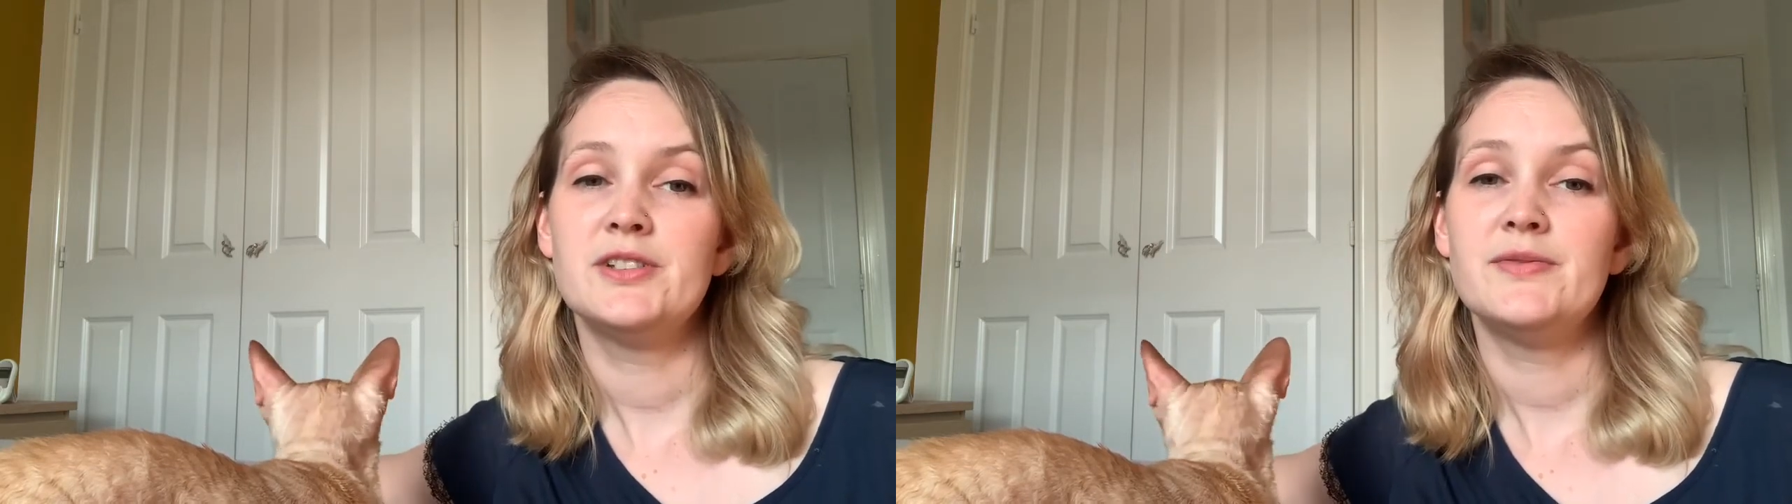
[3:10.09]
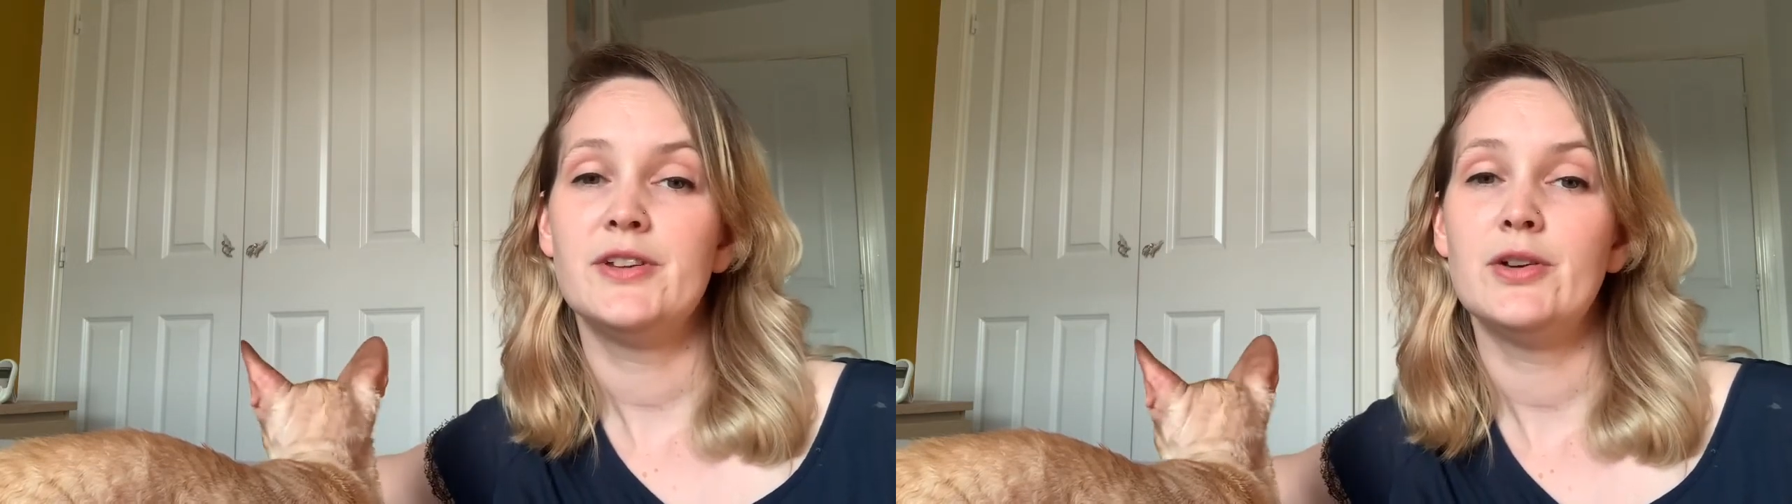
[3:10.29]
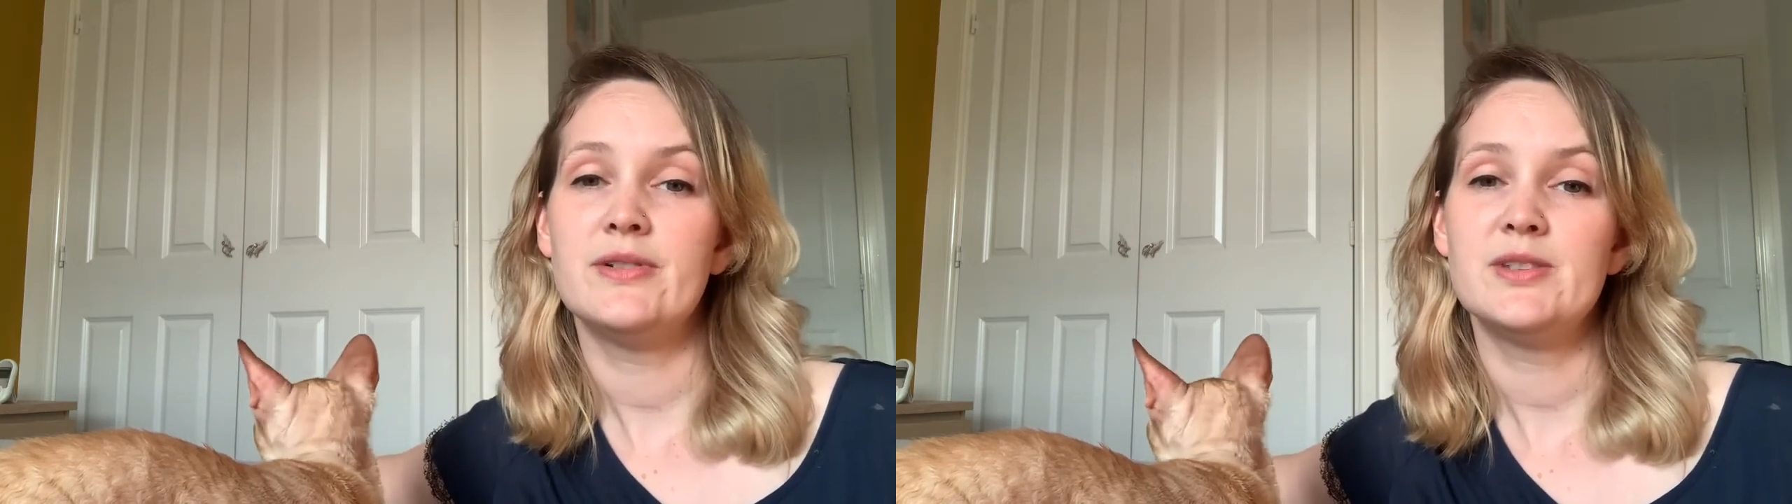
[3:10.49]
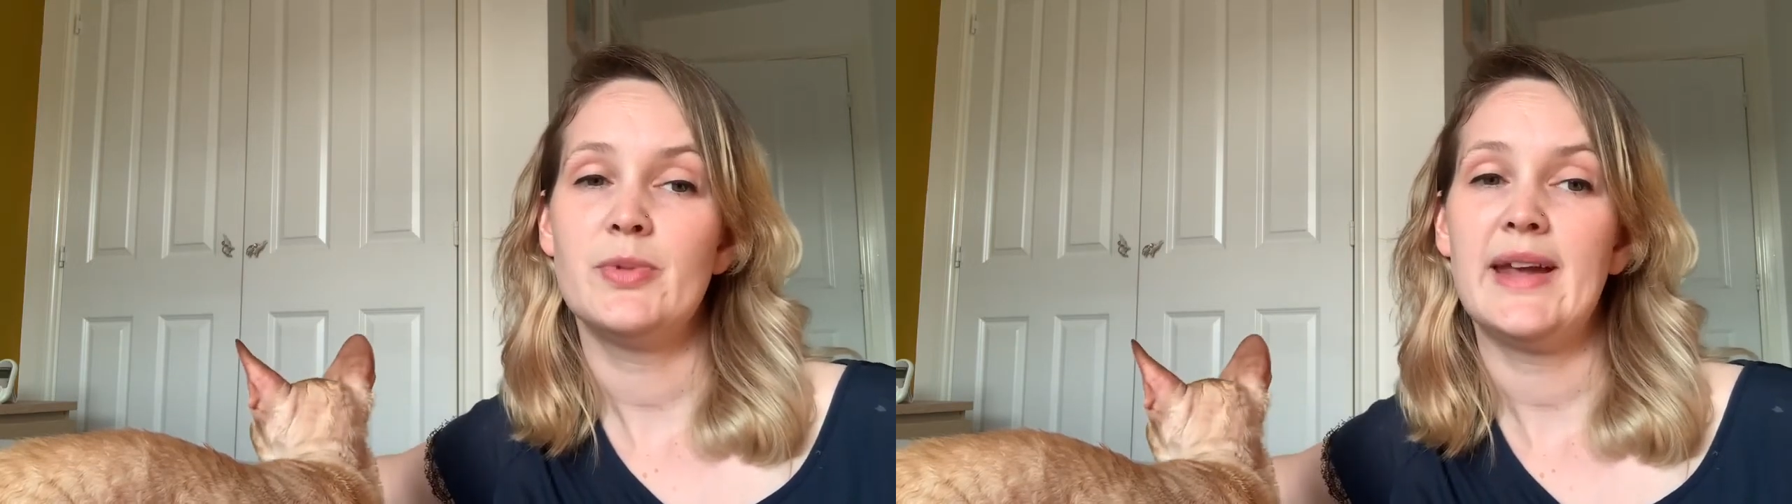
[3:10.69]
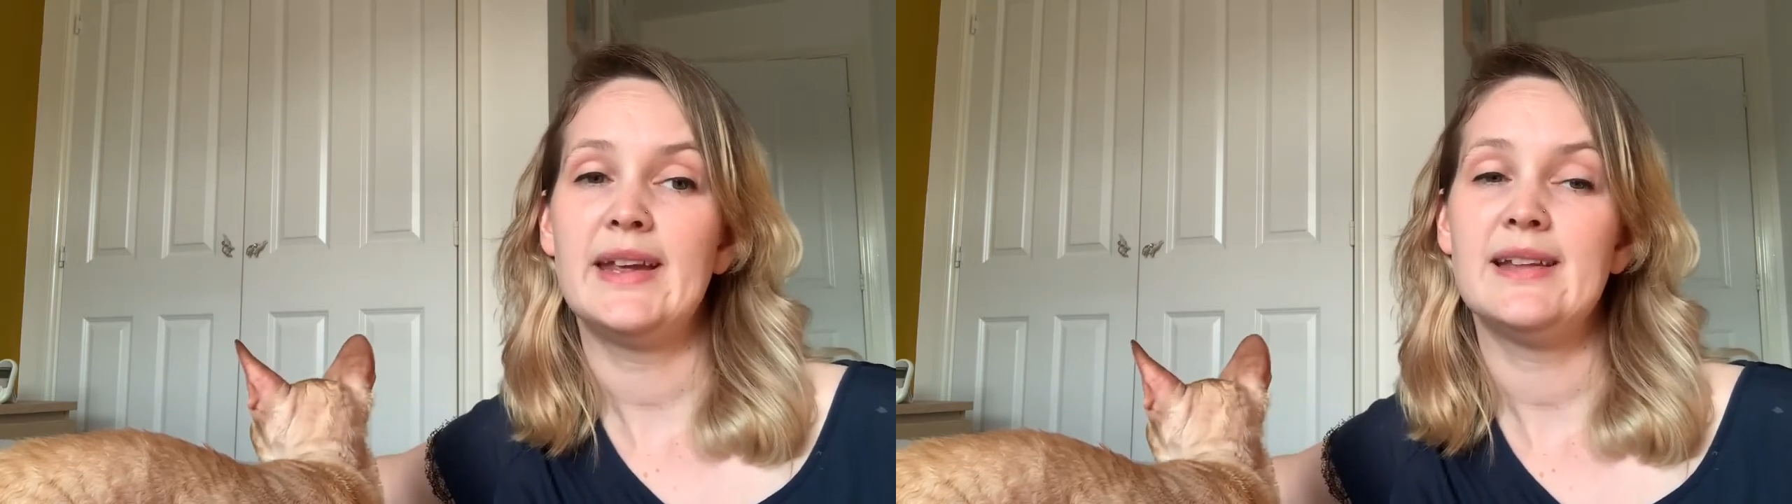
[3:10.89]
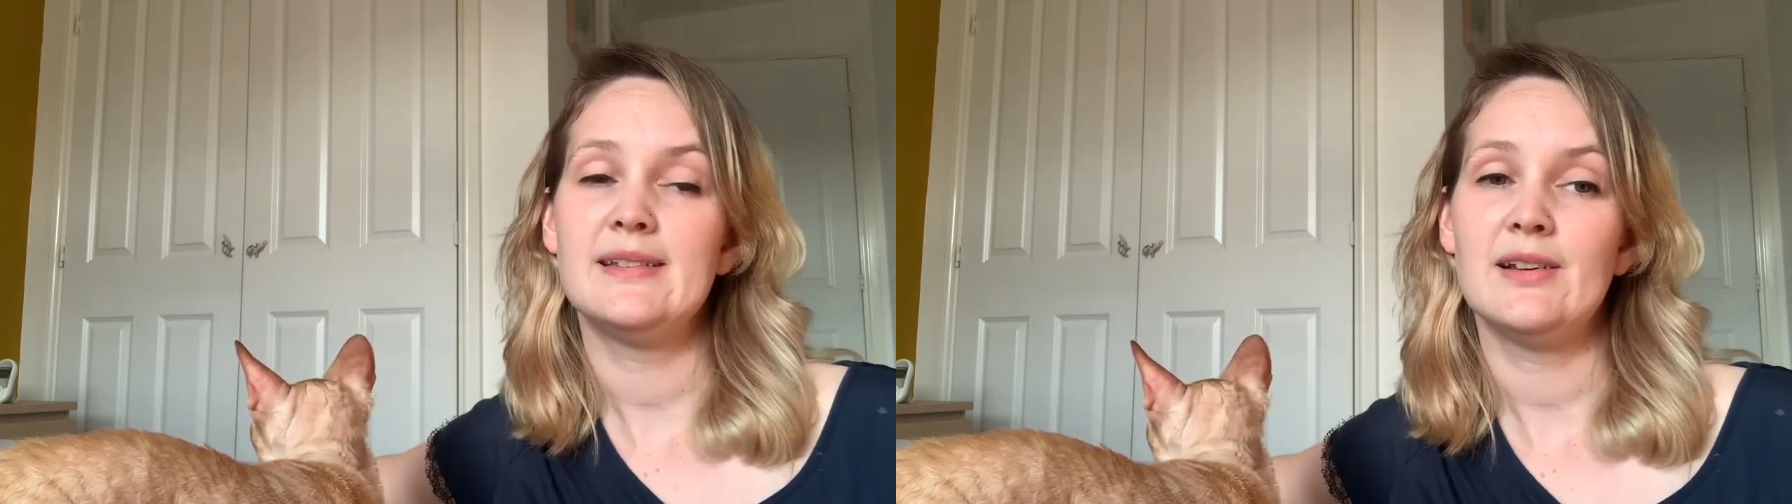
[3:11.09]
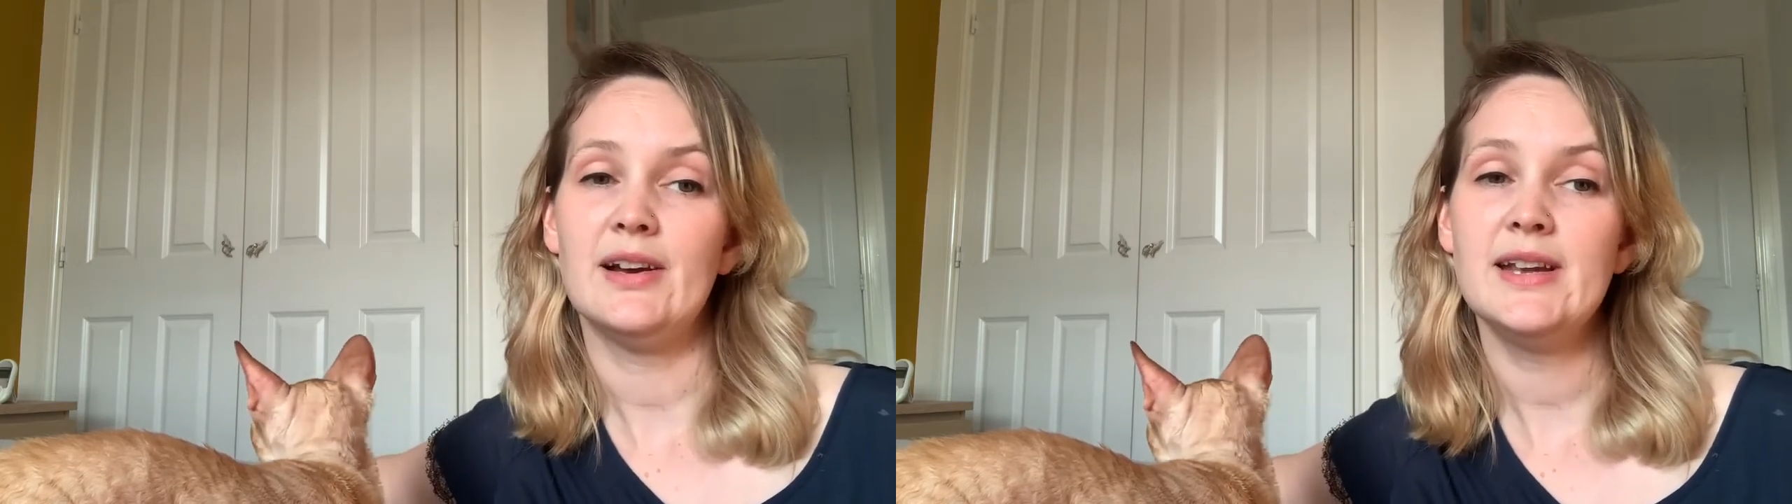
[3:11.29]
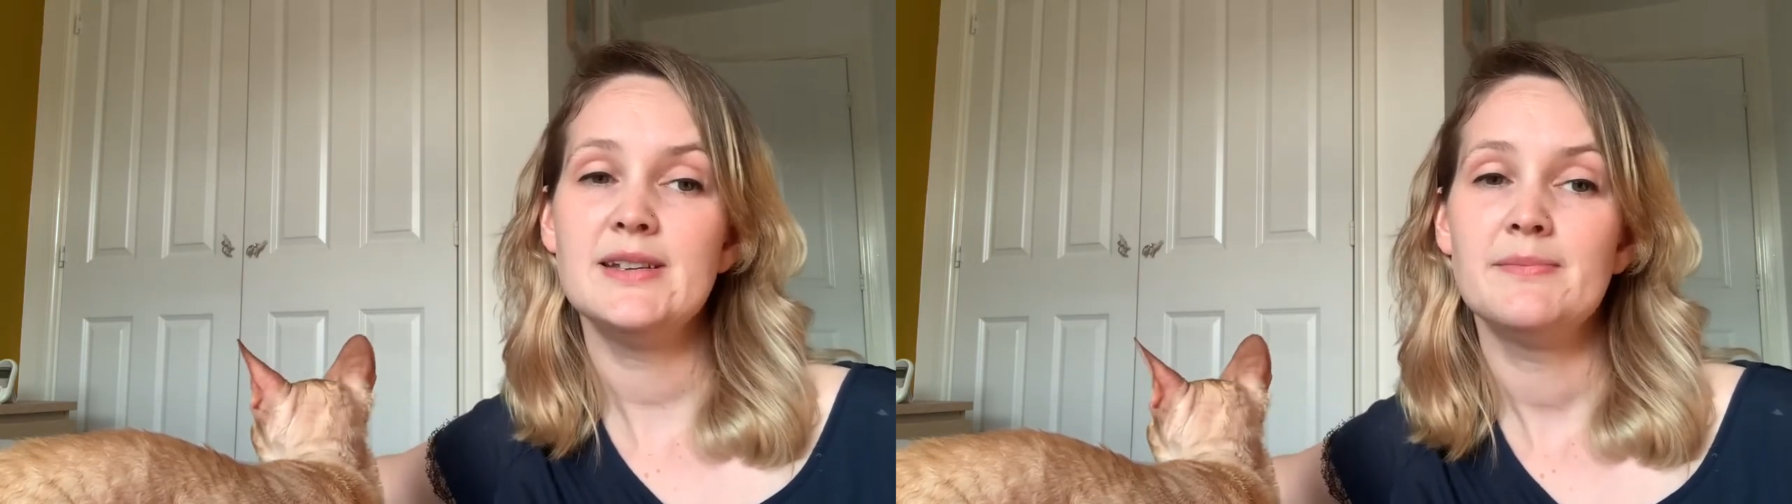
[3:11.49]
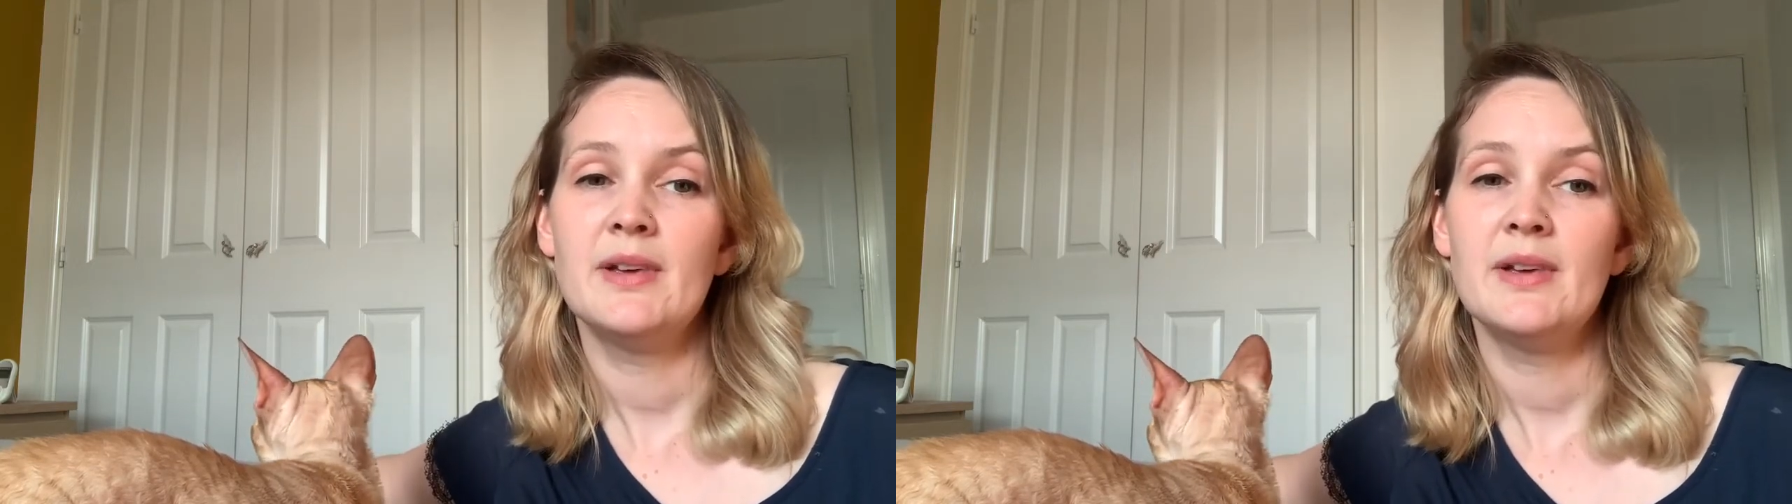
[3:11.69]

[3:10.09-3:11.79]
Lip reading: for urine spraying inside.